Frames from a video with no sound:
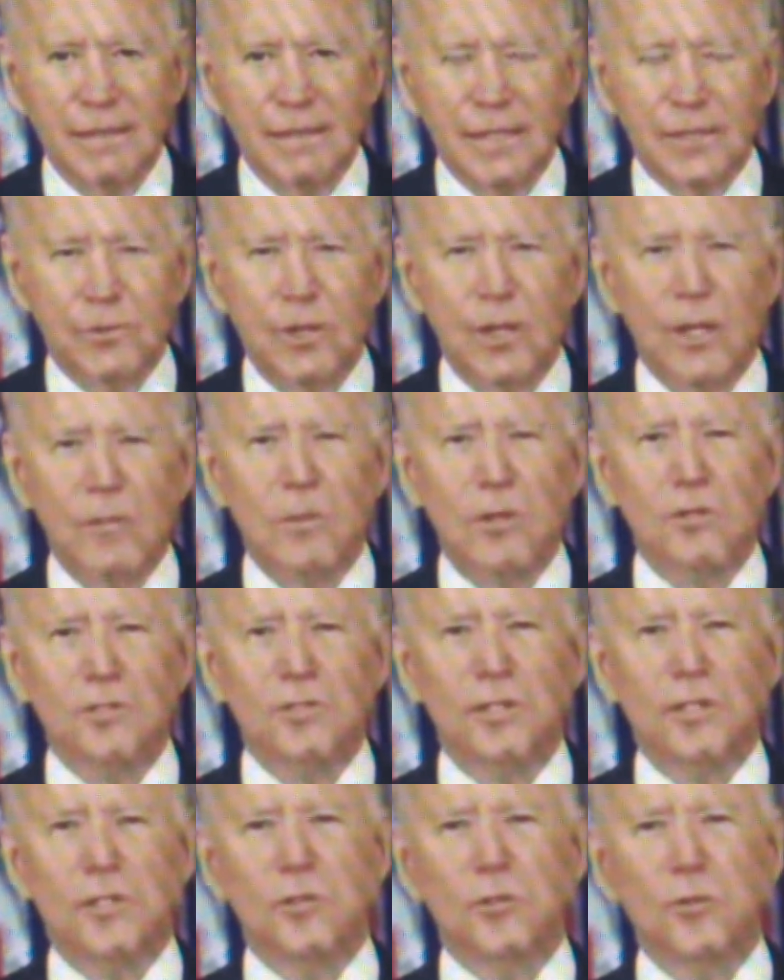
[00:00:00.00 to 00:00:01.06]
It's one of the
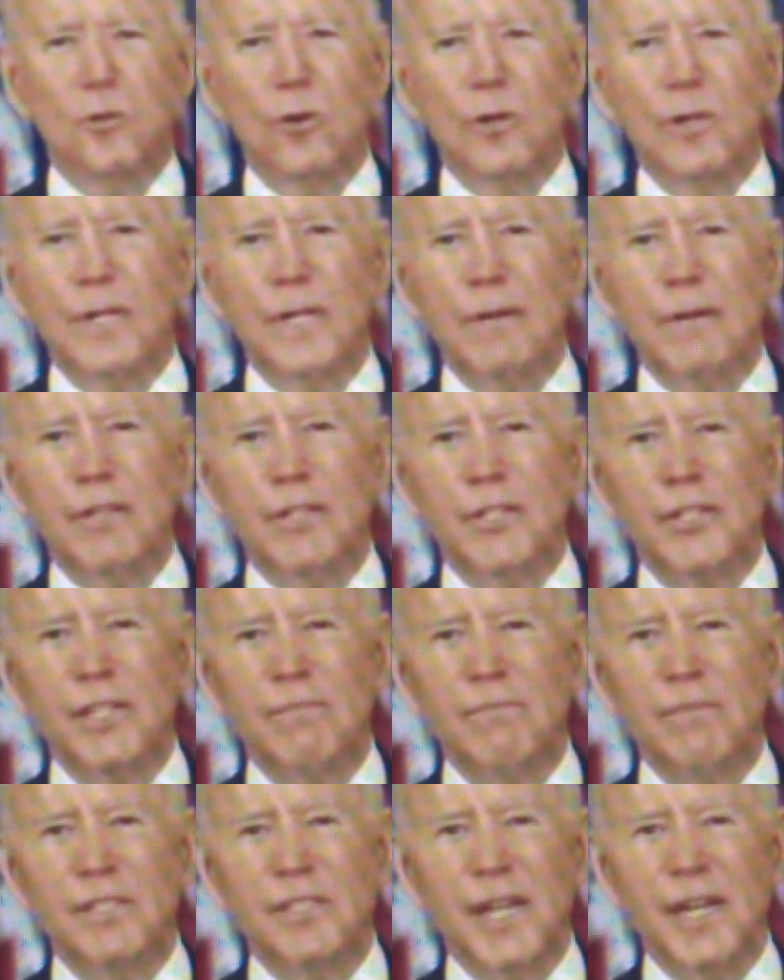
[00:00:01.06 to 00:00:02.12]
most extraordinary
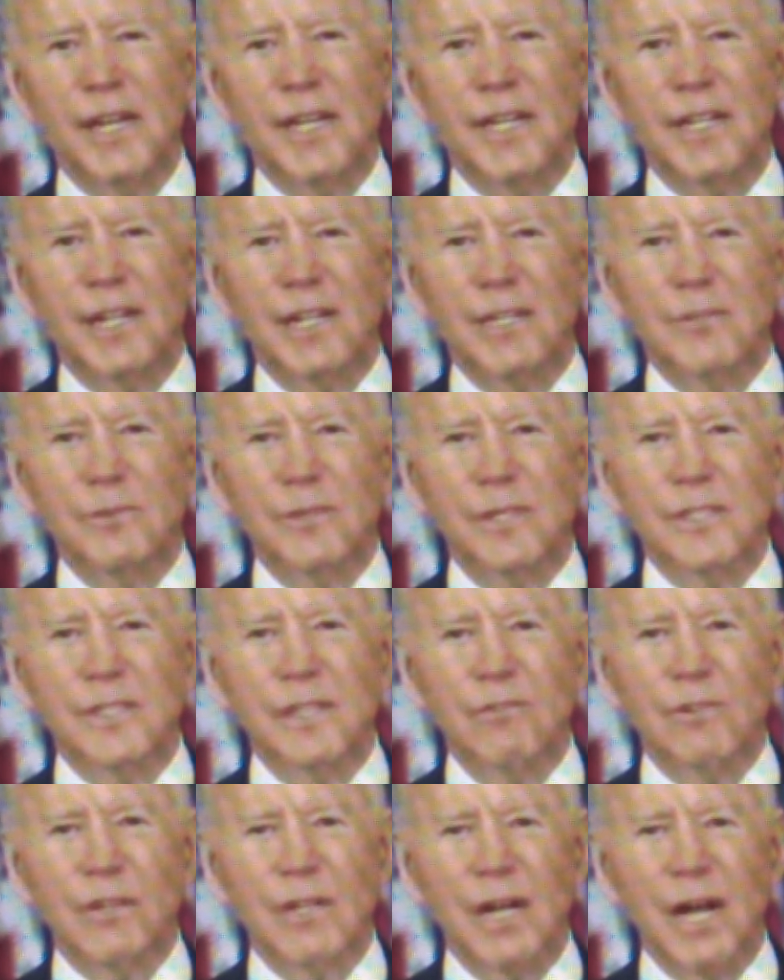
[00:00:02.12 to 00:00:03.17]
achievements any country has
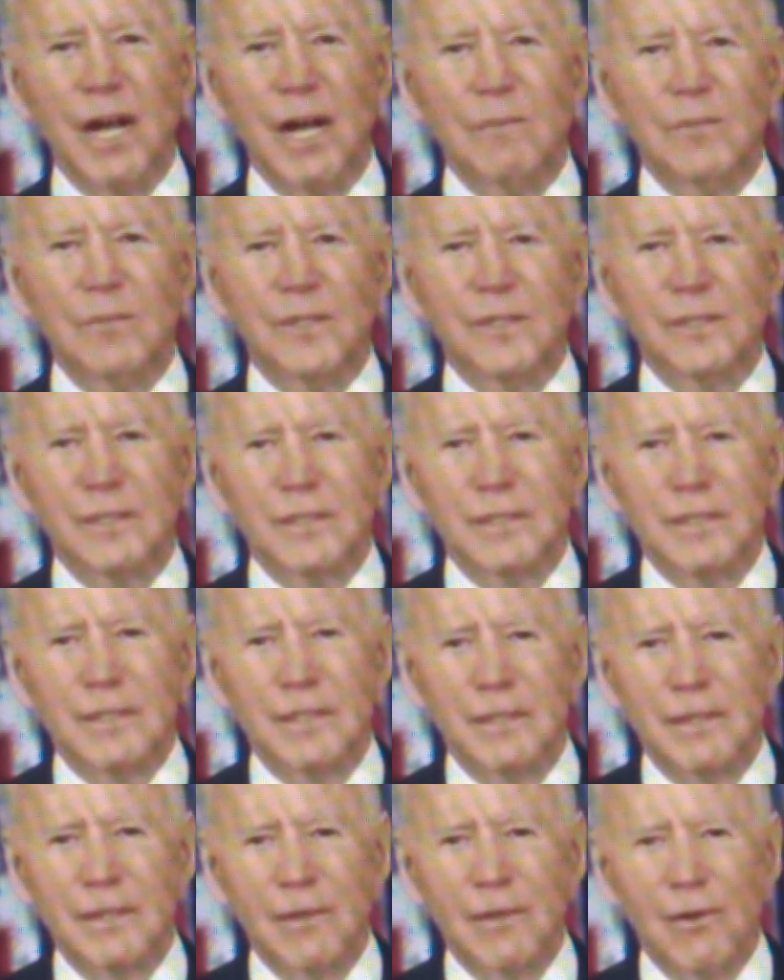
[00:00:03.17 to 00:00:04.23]
ever accomplished.
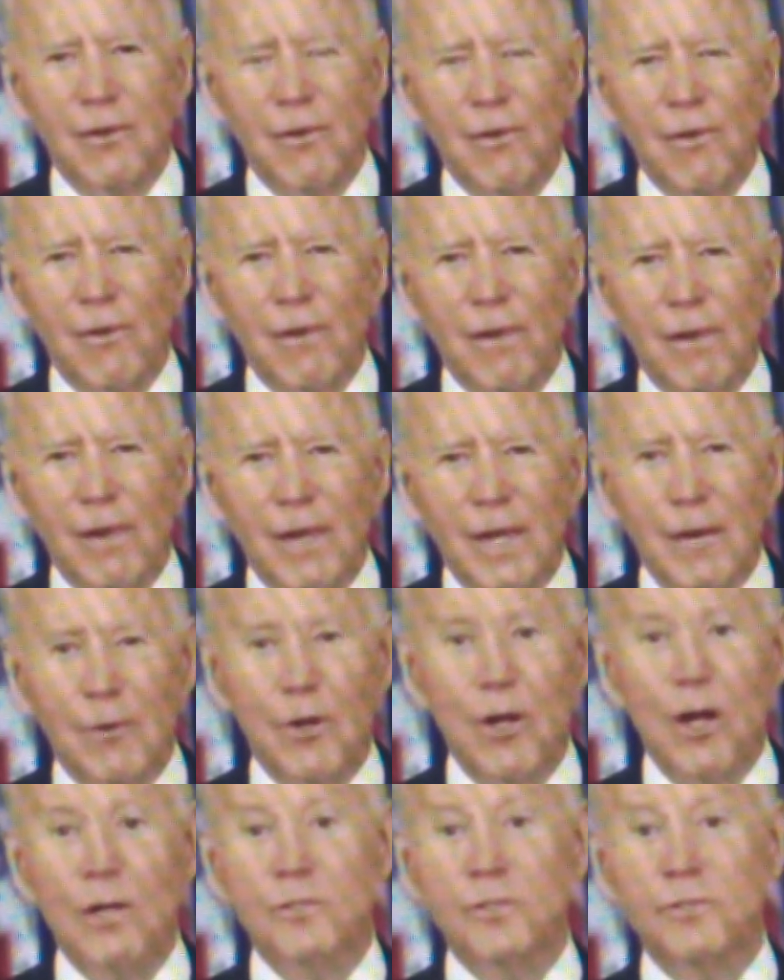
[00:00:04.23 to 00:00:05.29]

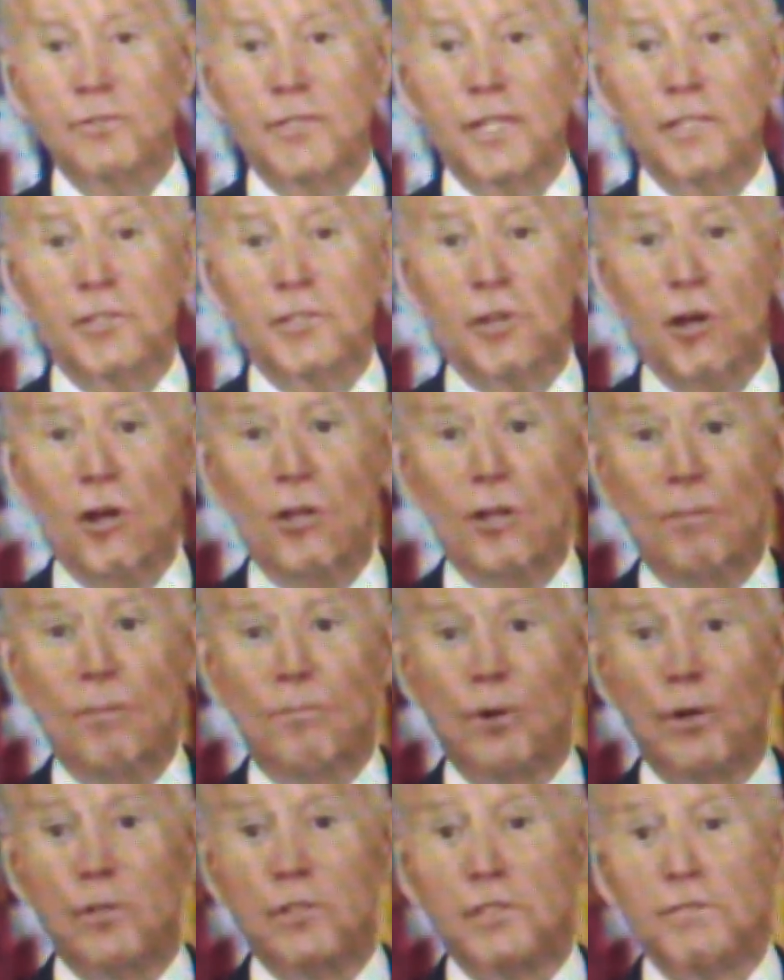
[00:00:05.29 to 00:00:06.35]
We also just saw the
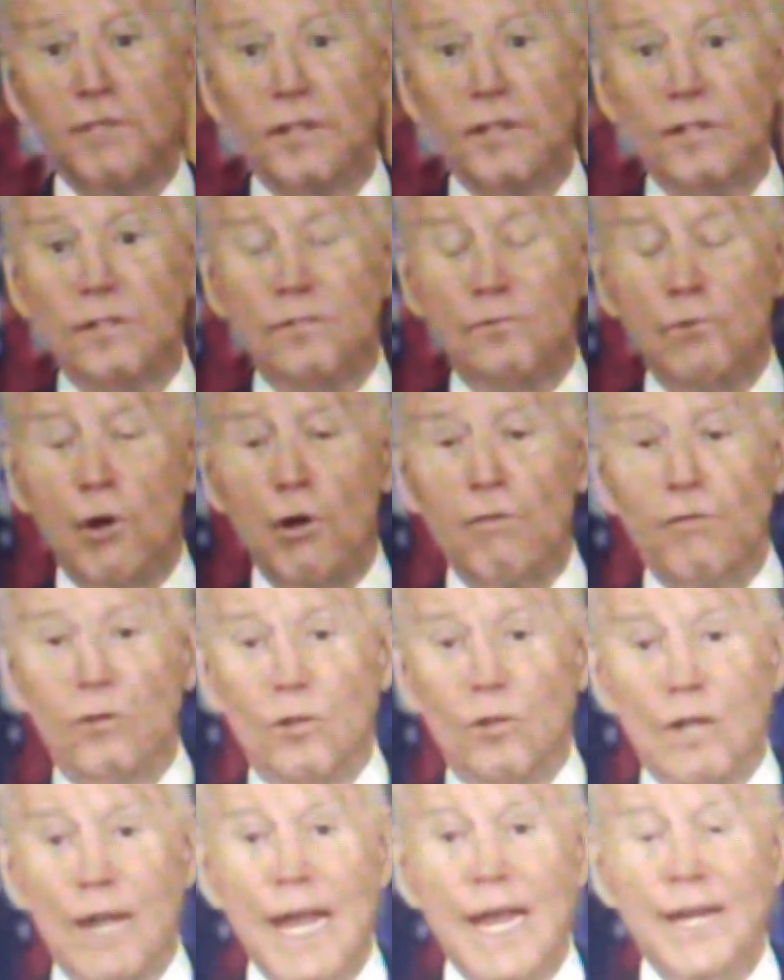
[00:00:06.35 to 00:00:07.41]
Perseverance
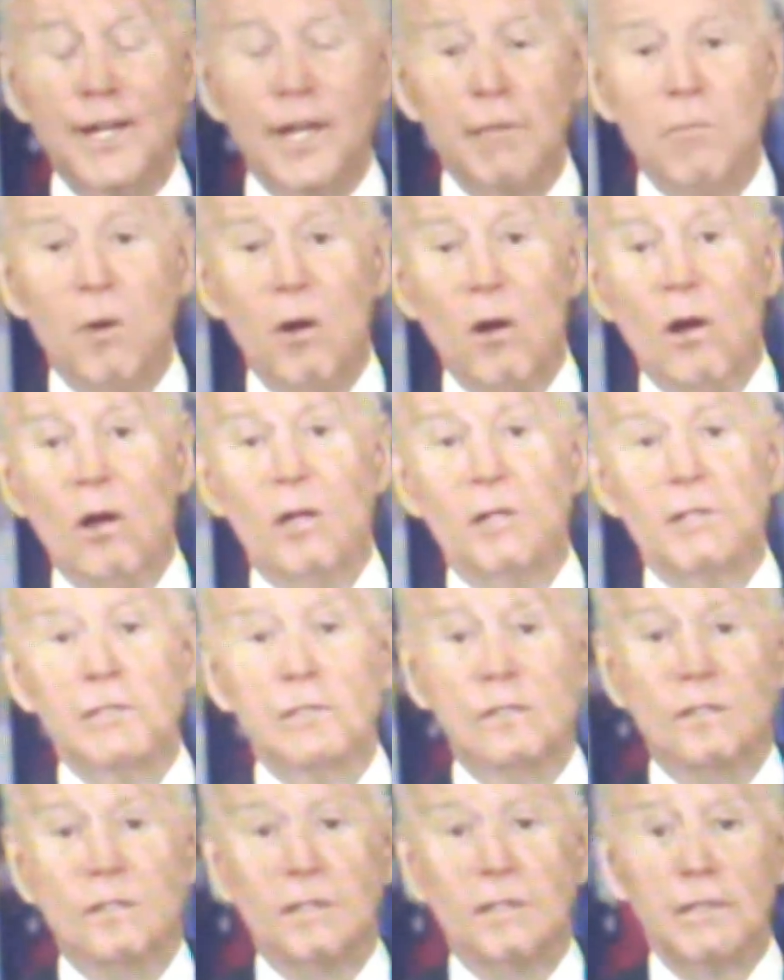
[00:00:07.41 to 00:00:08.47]
rover land on
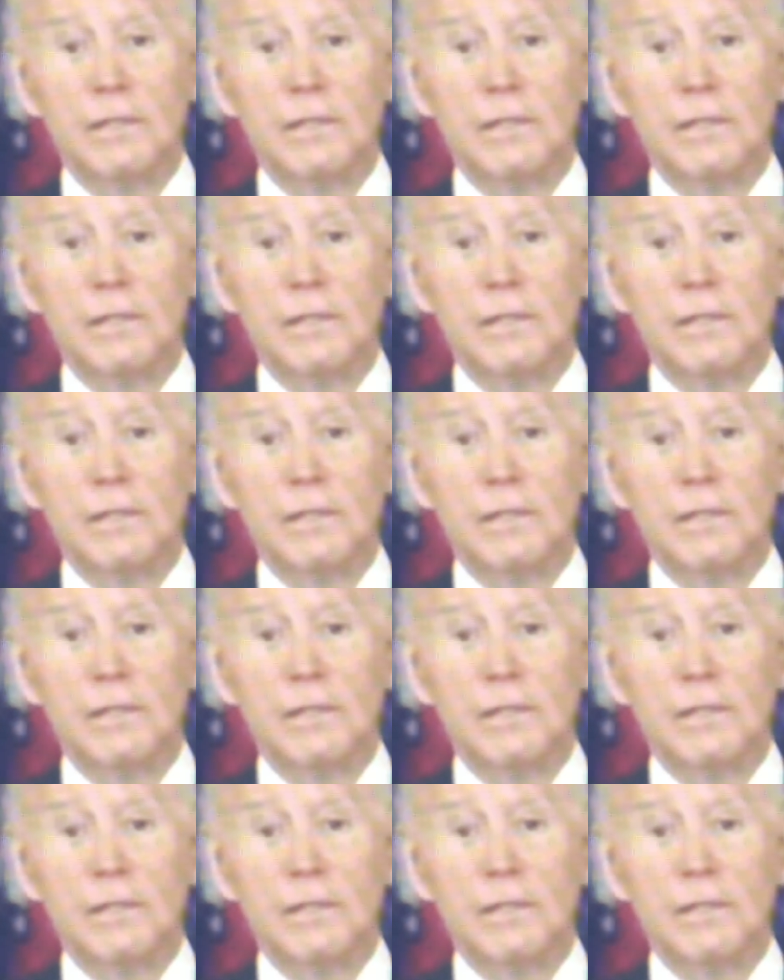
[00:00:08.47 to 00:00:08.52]
Mars.